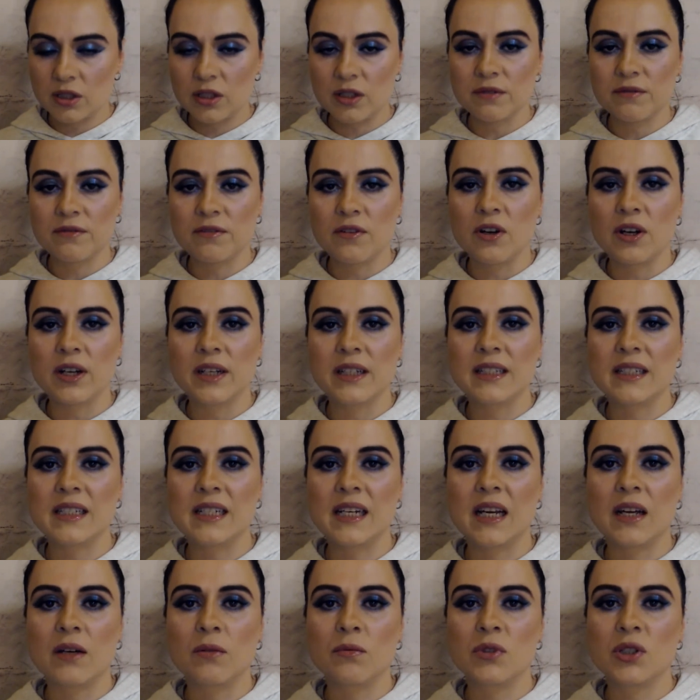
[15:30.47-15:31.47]
to find
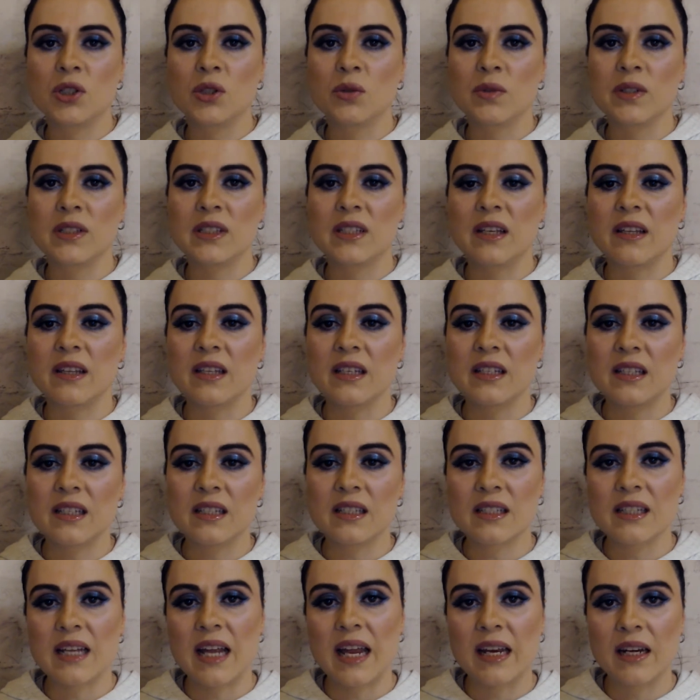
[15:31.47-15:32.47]
out which ones are the
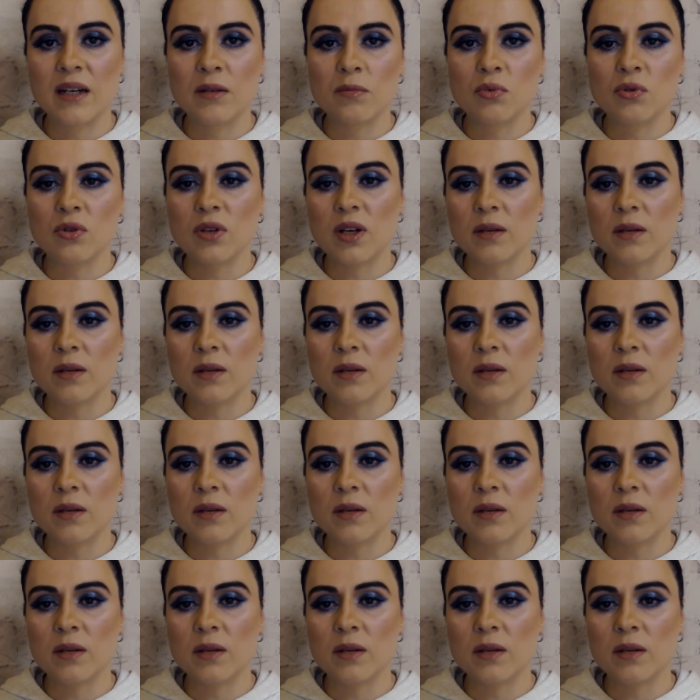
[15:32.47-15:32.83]
sustainable